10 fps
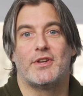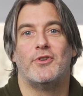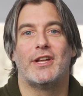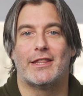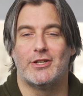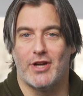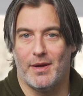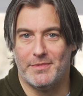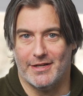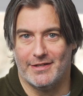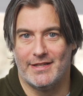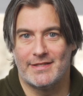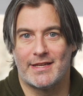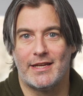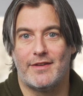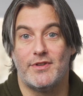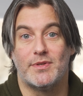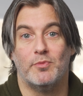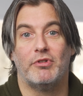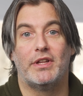it's going to get the job done. And it's going to give you
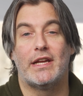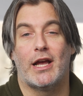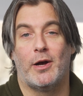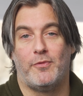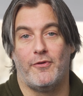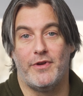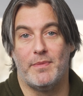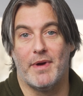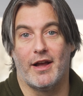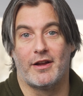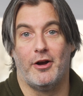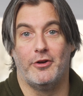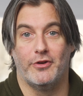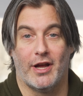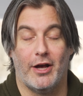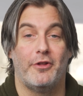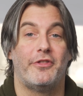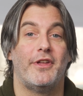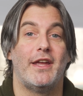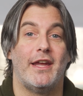some really helpful feedback on your
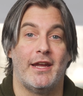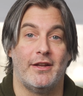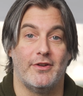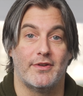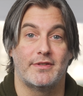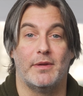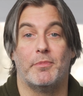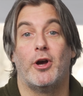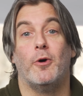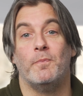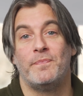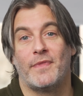health and your sleep. Oh,